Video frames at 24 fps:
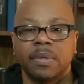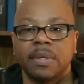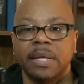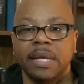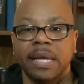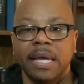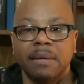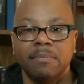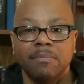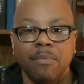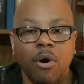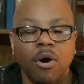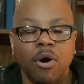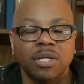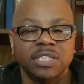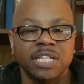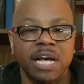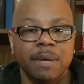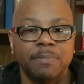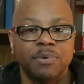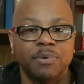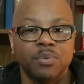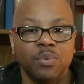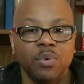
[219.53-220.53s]
In Mark
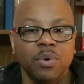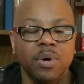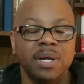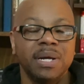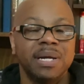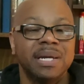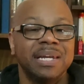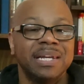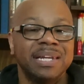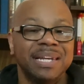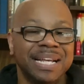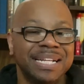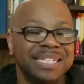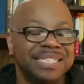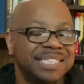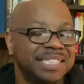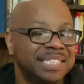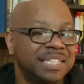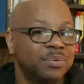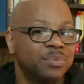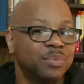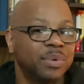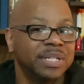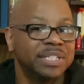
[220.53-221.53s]
chapter 1, let's see
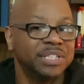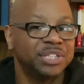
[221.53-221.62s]
what